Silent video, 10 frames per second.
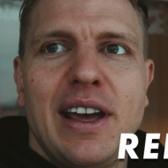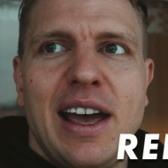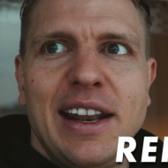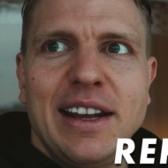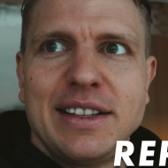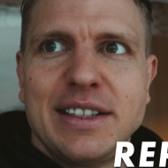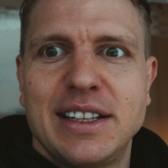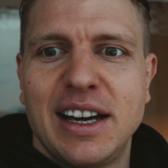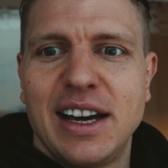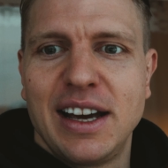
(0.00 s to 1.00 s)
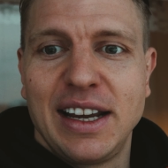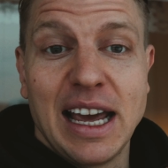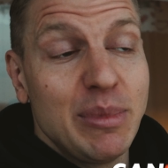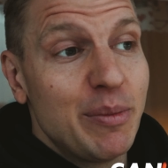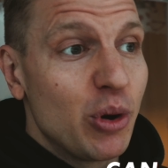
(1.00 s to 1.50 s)
and it's
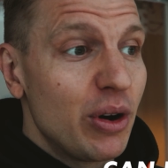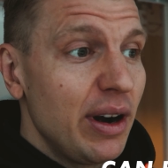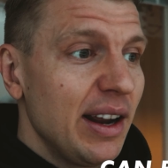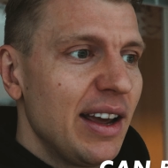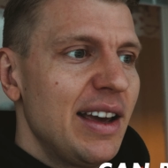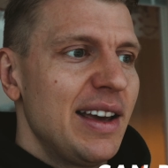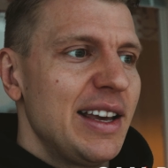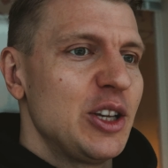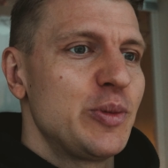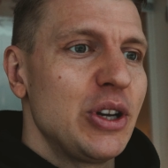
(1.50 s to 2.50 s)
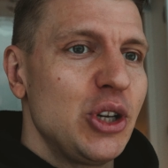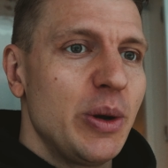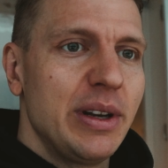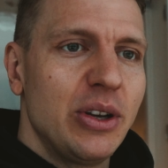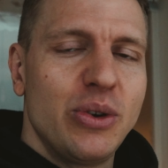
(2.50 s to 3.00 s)
can be boring,
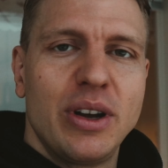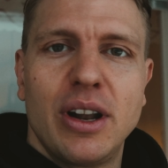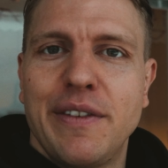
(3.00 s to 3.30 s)
especially when you're doing a